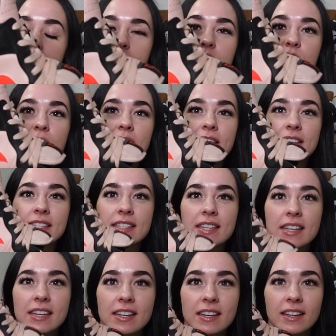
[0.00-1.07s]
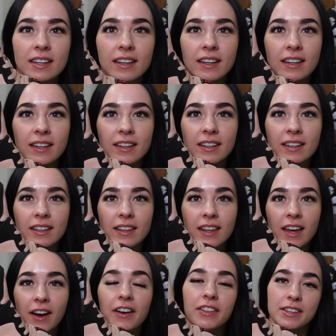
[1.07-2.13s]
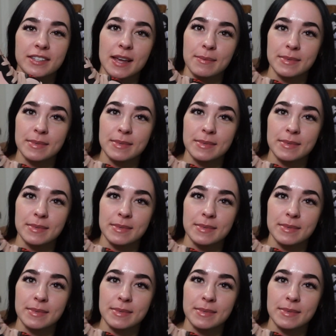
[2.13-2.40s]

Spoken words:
you can see they are the same